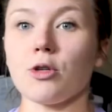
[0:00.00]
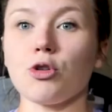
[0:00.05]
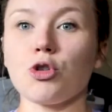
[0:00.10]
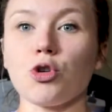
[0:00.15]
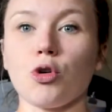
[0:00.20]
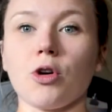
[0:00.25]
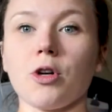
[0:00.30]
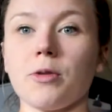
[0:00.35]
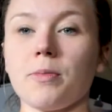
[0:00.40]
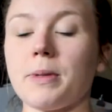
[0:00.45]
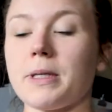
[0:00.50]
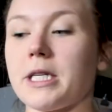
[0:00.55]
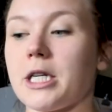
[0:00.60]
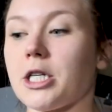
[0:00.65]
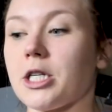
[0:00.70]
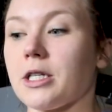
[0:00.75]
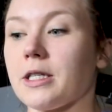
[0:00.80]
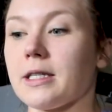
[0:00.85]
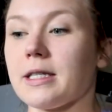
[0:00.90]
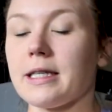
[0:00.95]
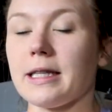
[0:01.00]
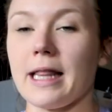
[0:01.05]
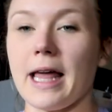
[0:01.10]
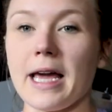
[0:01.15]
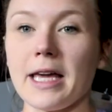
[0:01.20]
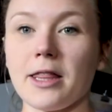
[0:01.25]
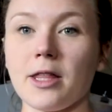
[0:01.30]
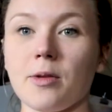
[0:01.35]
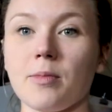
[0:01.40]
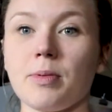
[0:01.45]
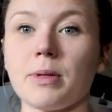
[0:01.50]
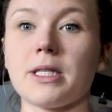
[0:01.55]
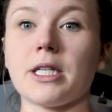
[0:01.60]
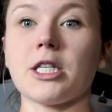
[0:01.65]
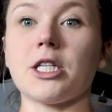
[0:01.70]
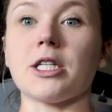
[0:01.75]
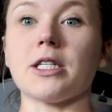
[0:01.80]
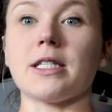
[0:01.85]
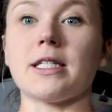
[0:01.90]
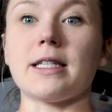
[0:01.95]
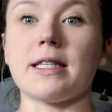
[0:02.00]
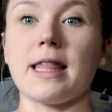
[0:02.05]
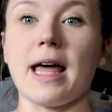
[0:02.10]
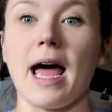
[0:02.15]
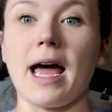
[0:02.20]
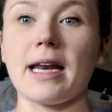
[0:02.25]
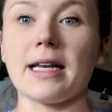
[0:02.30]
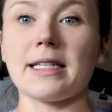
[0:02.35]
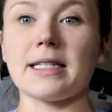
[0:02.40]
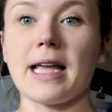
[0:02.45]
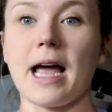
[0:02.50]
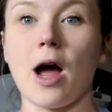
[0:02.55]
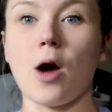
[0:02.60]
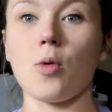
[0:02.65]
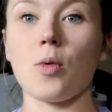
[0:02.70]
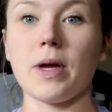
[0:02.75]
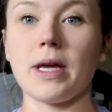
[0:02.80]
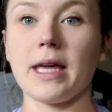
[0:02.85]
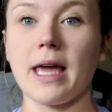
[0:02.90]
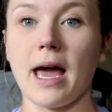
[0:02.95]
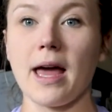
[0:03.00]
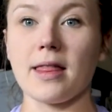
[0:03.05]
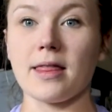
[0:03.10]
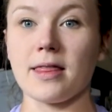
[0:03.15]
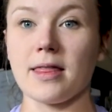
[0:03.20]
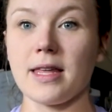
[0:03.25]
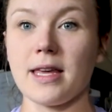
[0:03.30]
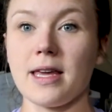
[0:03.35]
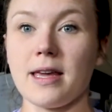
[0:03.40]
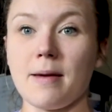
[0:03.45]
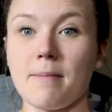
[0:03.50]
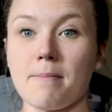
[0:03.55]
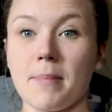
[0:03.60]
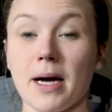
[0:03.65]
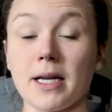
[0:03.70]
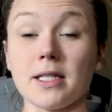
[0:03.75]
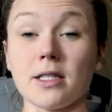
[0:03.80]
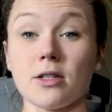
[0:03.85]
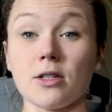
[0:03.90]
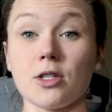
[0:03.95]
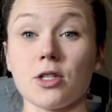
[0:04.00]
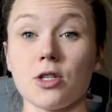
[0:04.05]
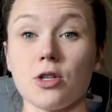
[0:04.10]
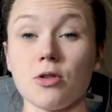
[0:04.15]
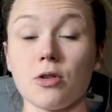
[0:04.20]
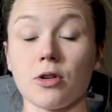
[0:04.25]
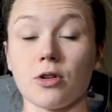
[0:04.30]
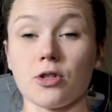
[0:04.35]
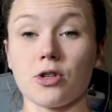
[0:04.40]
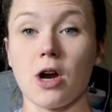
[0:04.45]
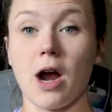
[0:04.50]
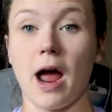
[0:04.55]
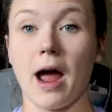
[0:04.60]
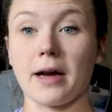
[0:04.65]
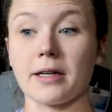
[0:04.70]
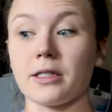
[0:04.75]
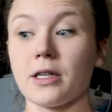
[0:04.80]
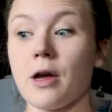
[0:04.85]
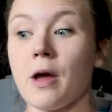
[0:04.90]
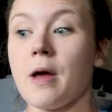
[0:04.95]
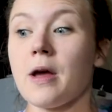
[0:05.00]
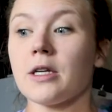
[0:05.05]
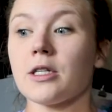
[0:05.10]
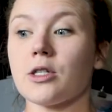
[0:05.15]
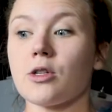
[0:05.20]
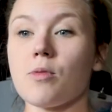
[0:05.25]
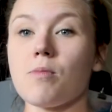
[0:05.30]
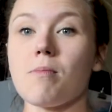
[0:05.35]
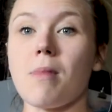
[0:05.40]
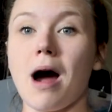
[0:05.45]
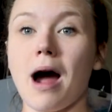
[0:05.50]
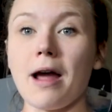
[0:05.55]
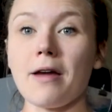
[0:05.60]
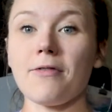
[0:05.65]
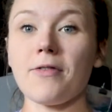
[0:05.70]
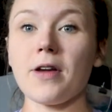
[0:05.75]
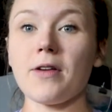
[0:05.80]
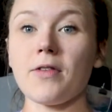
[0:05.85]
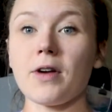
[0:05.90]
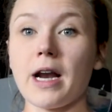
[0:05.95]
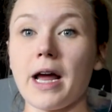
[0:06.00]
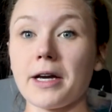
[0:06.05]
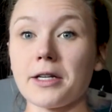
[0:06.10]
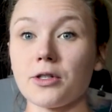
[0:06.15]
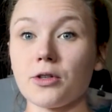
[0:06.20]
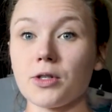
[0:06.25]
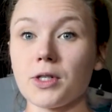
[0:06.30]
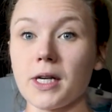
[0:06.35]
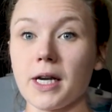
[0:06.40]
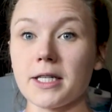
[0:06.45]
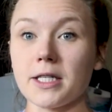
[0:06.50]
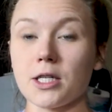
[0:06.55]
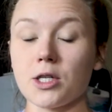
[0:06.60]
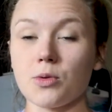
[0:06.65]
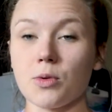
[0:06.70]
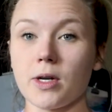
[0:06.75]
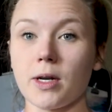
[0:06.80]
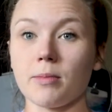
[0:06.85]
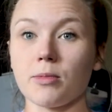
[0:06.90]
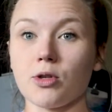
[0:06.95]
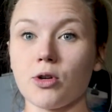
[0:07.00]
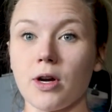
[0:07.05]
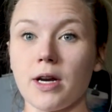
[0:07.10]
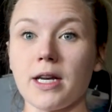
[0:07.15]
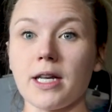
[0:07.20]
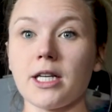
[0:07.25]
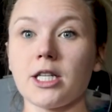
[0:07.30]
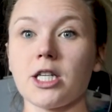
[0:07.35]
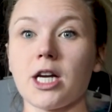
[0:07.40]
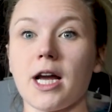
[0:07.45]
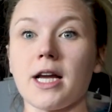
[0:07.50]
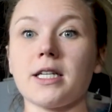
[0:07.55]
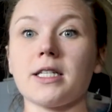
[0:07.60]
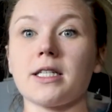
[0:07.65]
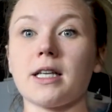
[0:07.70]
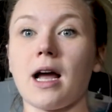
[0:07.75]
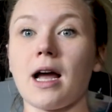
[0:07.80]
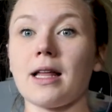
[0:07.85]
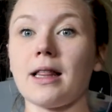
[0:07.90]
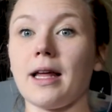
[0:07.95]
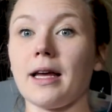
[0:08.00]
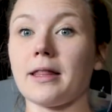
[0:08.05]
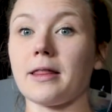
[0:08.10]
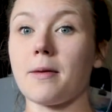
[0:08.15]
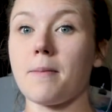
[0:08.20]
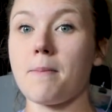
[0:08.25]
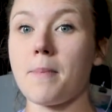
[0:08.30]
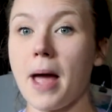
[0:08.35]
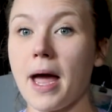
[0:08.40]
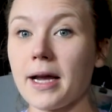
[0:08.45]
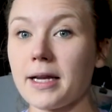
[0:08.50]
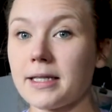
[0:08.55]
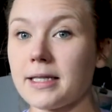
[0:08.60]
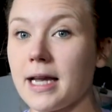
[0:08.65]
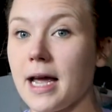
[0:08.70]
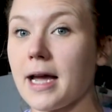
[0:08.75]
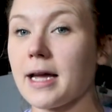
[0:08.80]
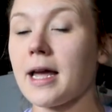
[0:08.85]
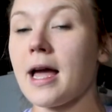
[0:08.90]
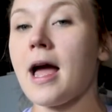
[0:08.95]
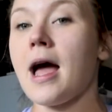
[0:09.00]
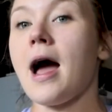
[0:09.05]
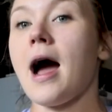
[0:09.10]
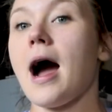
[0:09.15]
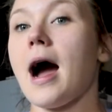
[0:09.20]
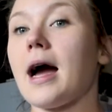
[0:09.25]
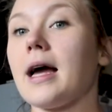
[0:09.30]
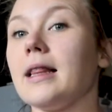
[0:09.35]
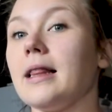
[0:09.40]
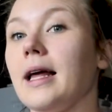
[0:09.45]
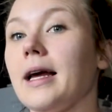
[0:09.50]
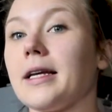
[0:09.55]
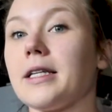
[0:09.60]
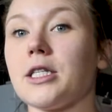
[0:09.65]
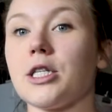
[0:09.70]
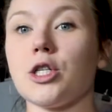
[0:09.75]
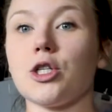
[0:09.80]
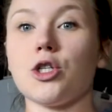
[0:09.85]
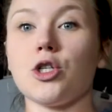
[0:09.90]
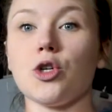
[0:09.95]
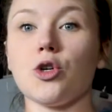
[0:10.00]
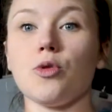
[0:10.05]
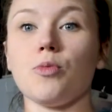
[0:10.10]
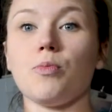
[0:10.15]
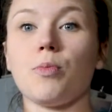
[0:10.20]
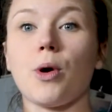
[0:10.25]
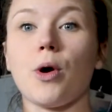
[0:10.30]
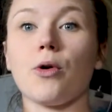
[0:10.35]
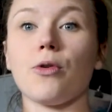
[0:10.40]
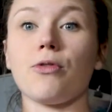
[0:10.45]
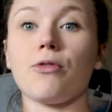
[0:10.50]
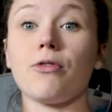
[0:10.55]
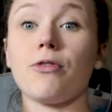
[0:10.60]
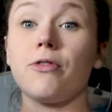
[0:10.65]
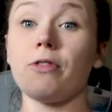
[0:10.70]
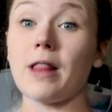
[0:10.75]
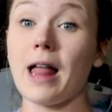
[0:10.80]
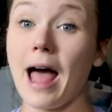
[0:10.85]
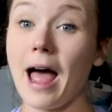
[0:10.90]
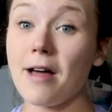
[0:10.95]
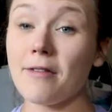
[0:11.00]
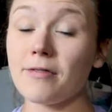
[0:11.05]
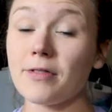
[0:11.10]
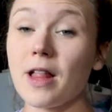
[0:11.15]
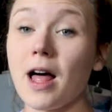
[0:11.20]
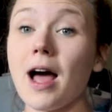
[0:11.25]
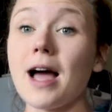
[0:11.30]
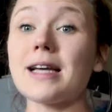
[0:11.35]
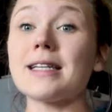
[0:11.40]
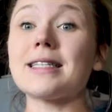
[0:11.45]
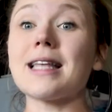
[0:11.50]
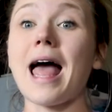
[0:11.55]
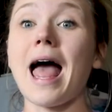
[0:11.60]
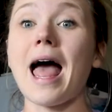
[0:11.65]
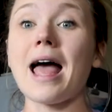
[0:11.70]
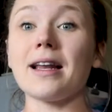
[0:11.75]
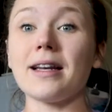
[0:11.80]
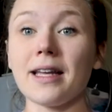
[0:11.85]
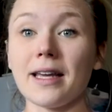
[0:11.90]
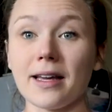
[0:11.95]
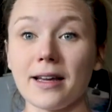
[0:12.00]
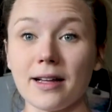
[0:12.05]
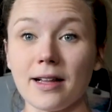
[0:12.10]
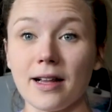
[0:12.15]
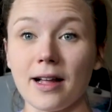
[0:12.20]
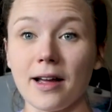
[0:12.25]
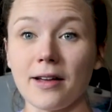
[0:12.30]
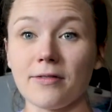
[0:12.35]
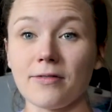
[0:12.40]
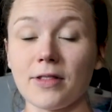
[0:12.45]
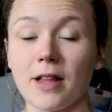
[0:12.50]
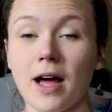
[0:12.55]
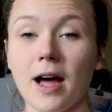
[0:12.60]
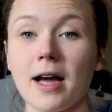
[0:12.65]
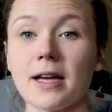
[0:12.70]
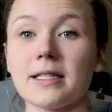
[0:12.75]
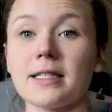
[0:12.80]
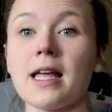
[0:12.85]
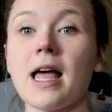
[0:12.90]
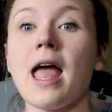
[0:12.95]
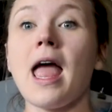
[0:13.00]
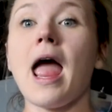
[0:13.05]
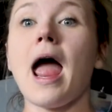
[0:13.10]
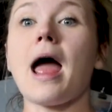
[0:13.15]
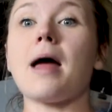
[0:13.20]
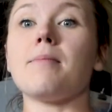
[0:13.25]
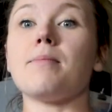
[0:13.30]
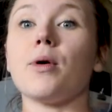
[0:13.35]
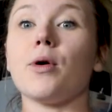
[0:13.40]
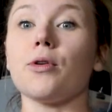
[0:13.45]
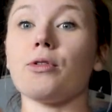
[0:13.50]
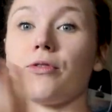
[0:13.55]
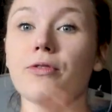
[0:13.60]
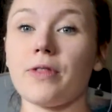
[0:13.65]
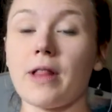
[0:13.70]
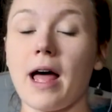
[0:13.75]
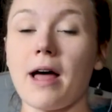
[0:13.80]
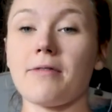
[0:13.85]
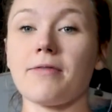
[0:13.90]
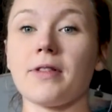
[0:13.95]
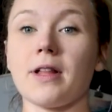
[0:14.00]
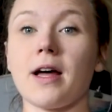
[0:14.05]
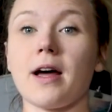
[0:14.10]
shorten positions, lengthen positions, that is how we get the muscles to contract. So my favorite exercises when I'm training chest, I like the pec deck. I like to do both flat flies and incline flies, and both flat